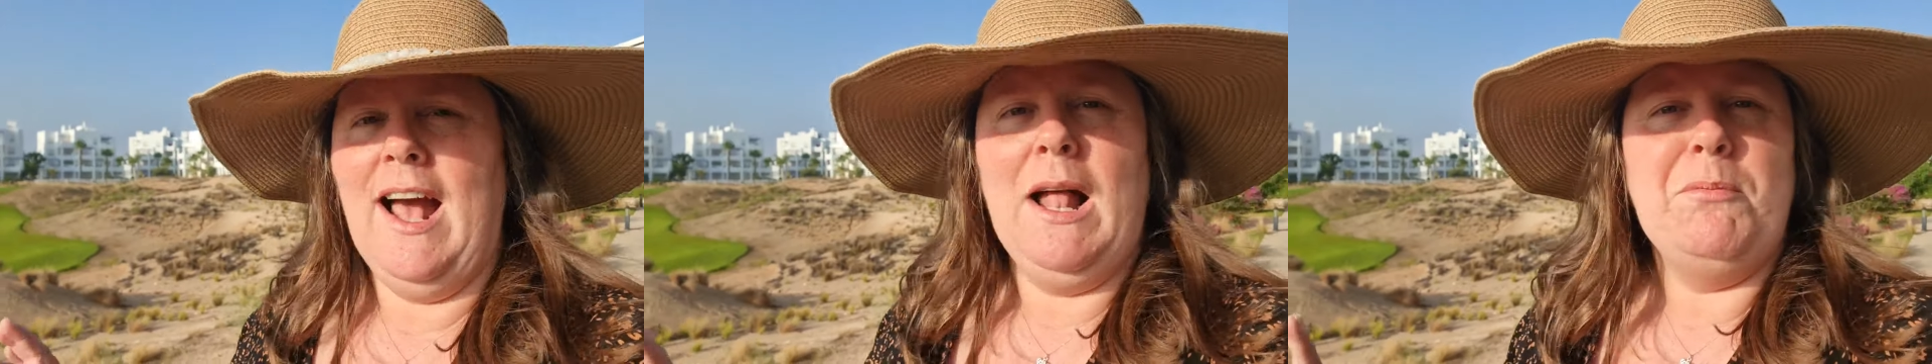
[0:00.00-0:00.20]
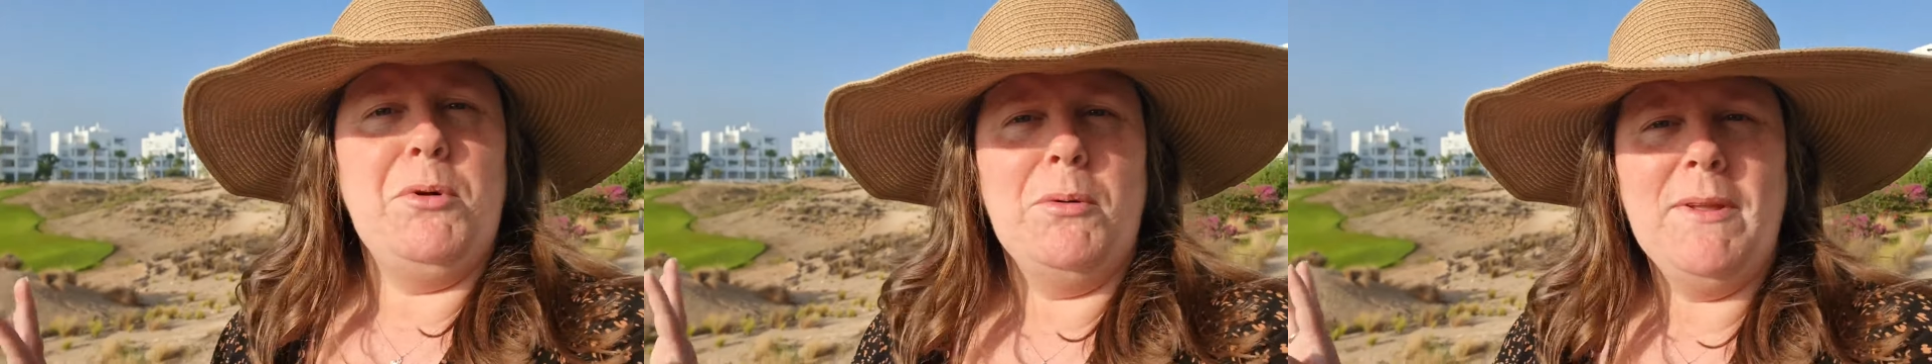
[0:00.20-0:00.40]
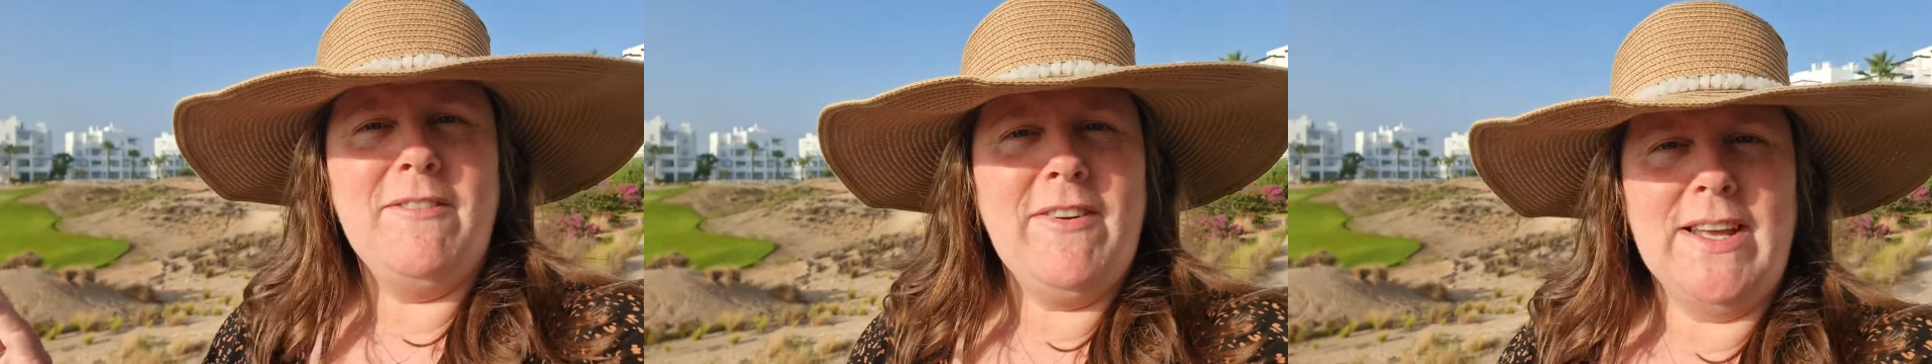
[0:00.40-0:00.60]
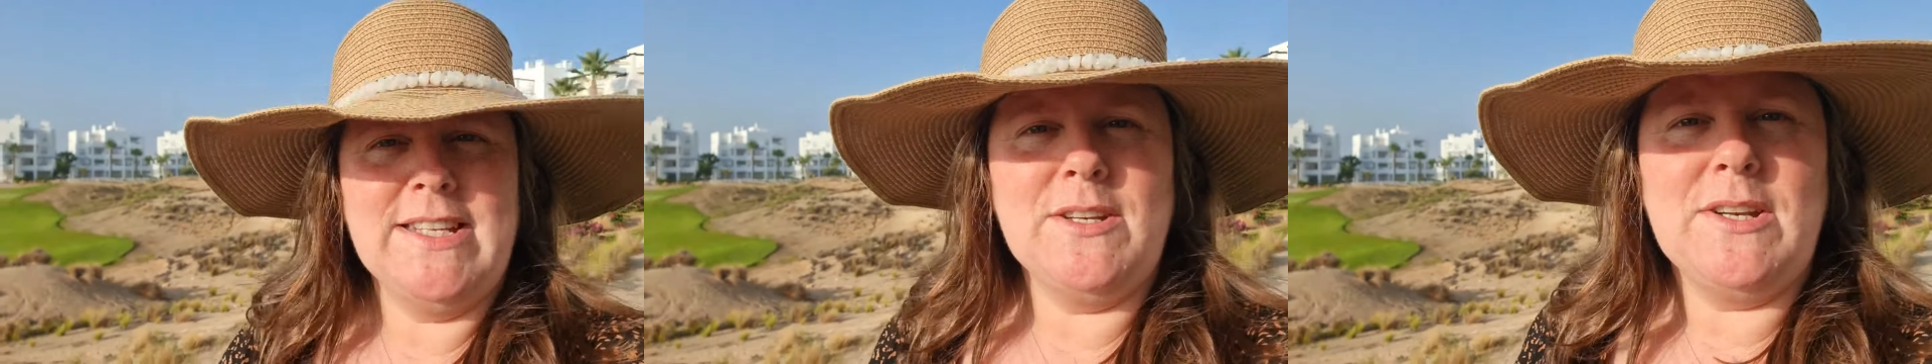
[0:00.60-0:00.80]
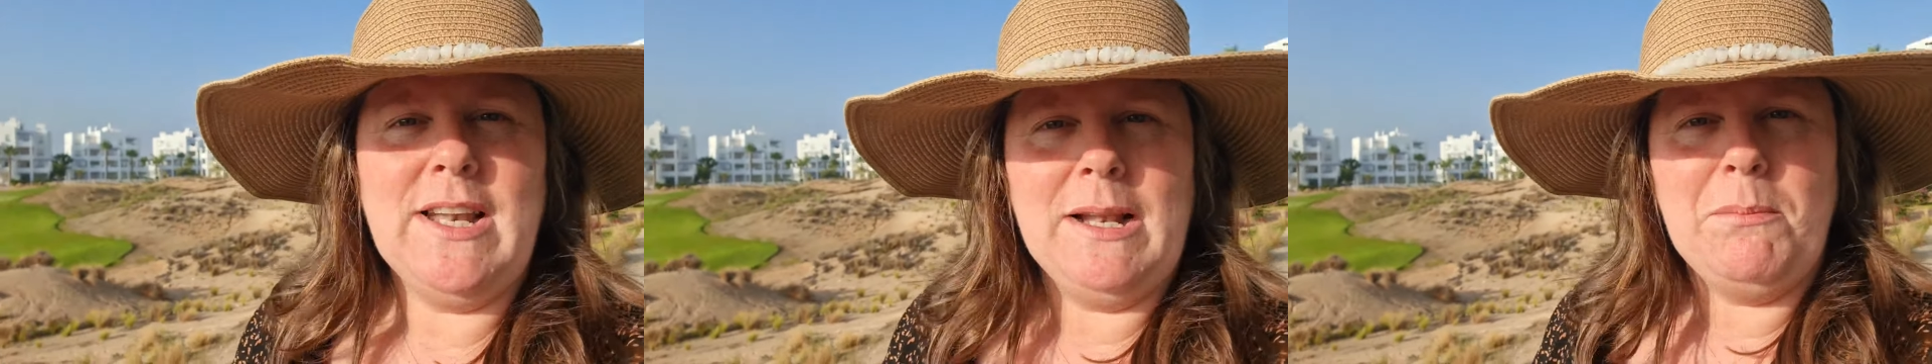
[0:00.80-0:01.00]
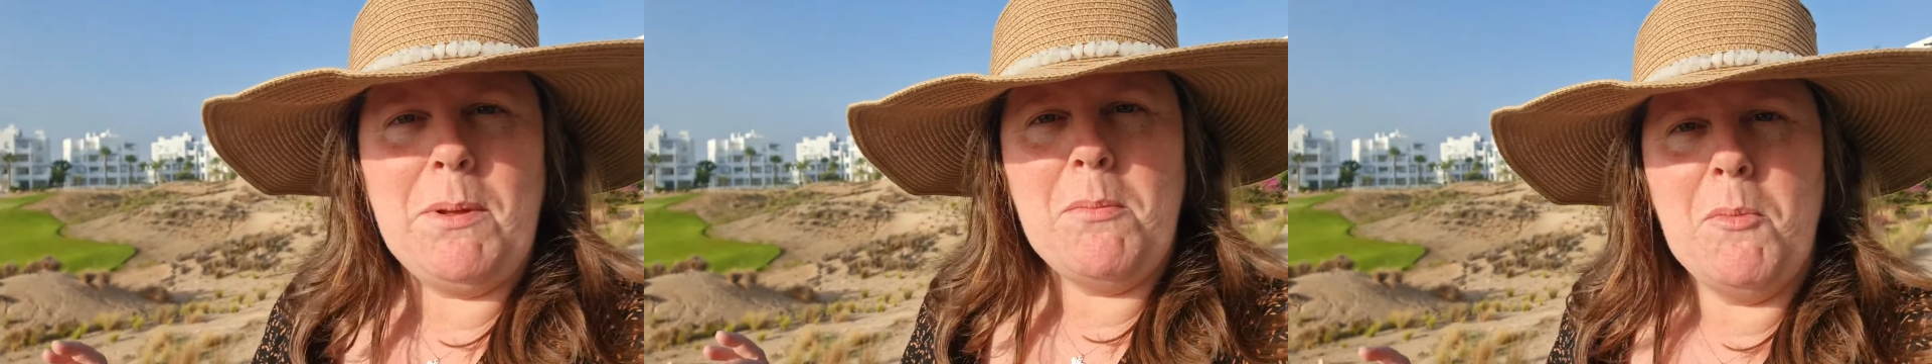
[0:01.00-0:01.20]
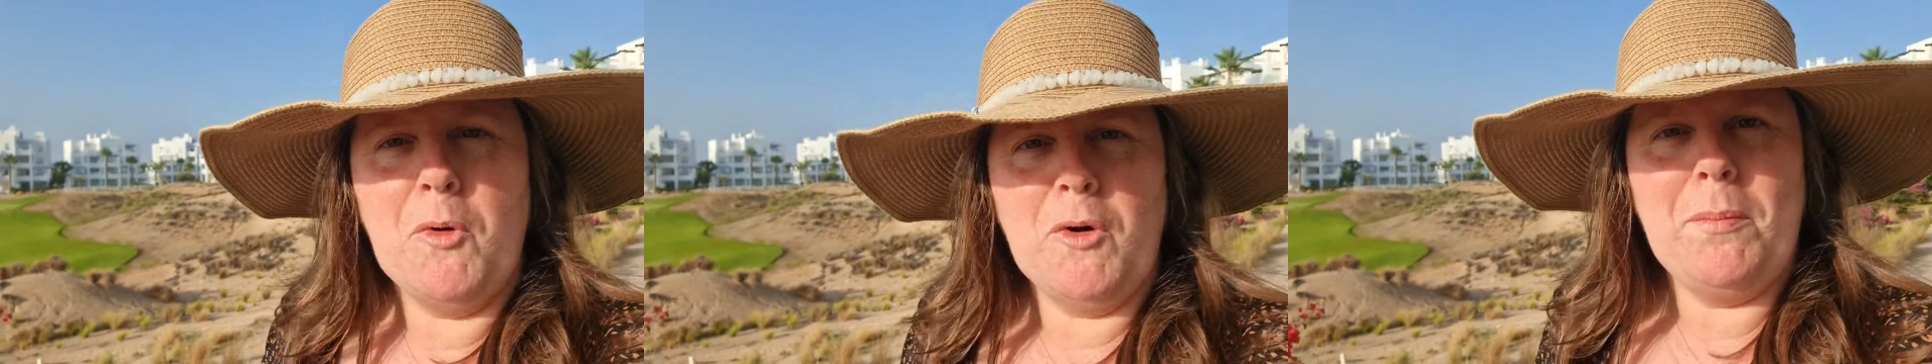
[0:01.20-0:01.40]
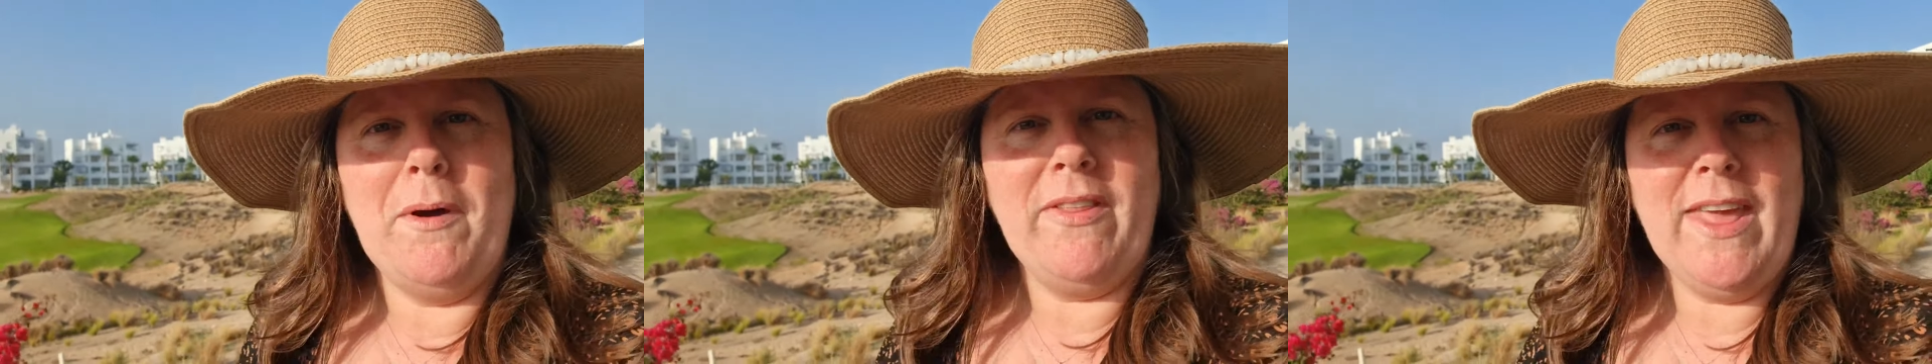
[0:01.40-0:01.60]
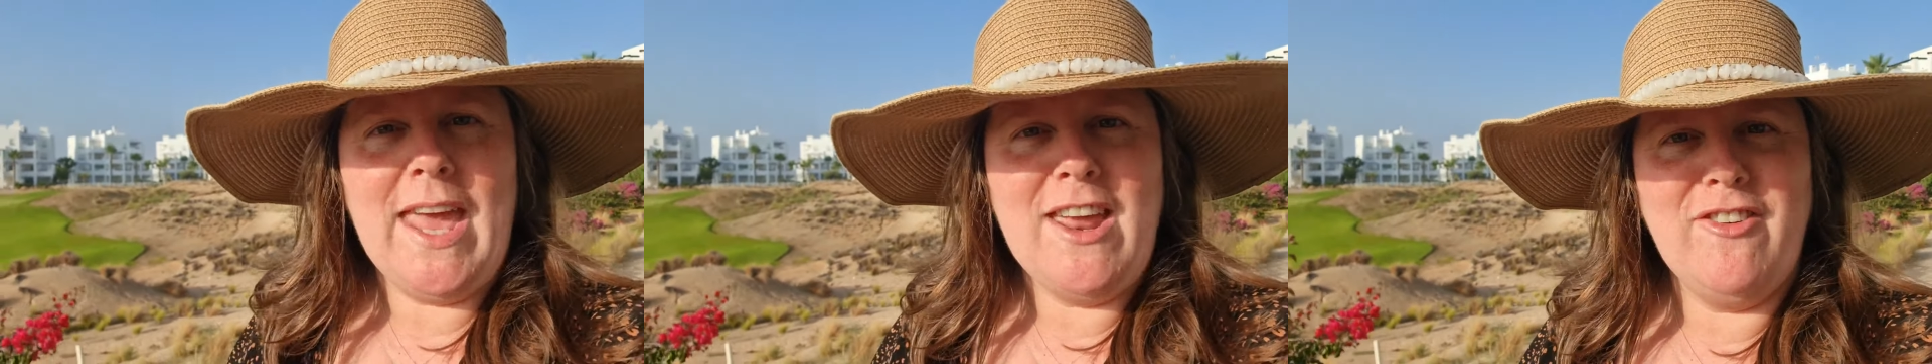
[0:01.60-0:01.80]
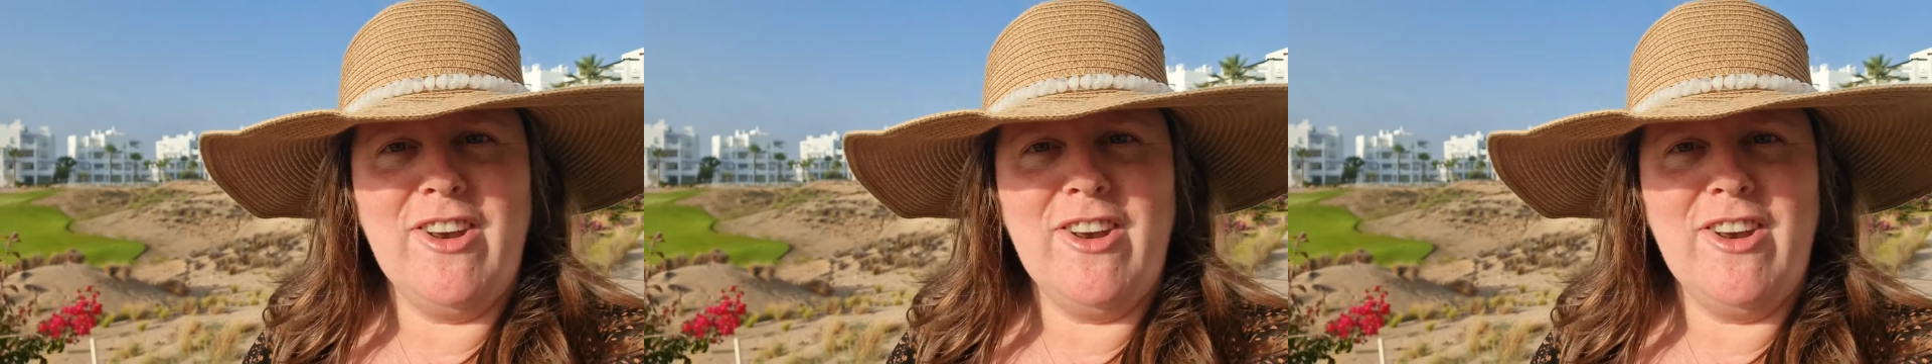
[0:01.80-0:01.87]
I'll probably find out a little bit more about the